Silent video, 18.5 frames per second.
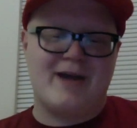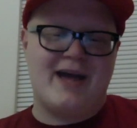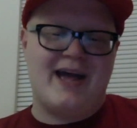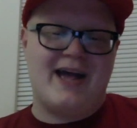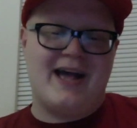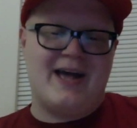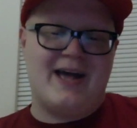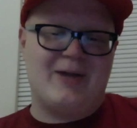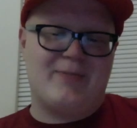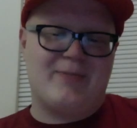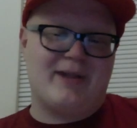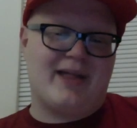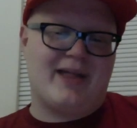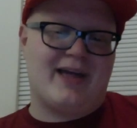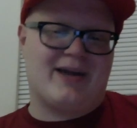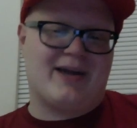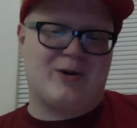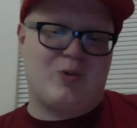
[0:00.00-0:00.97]
it'll be
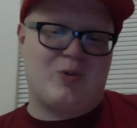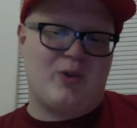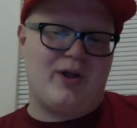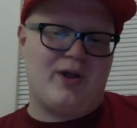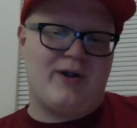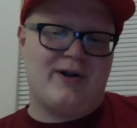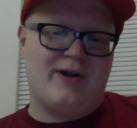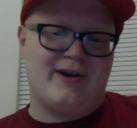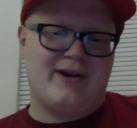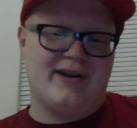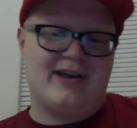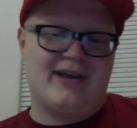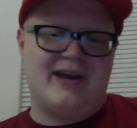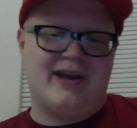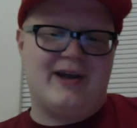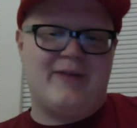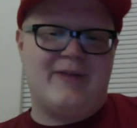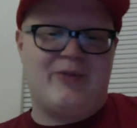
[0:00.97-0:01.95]
like a weird
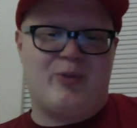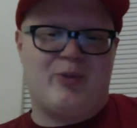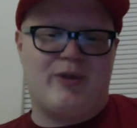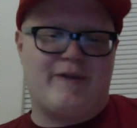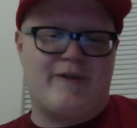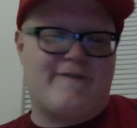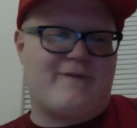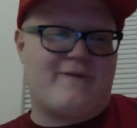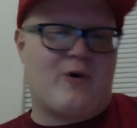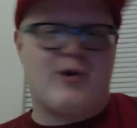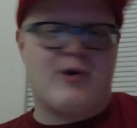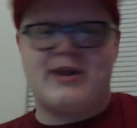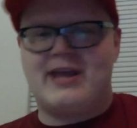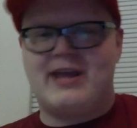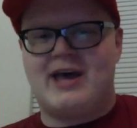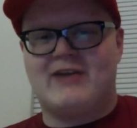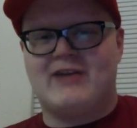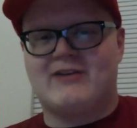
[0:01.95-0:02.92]
when the
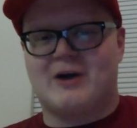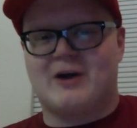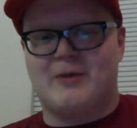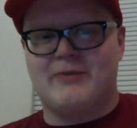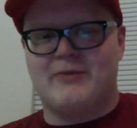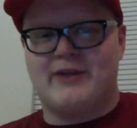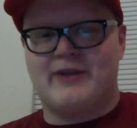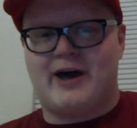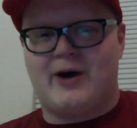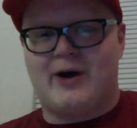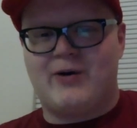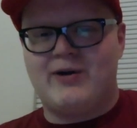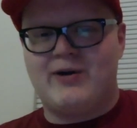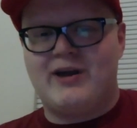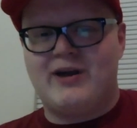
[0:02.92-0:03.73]
4DS comes out.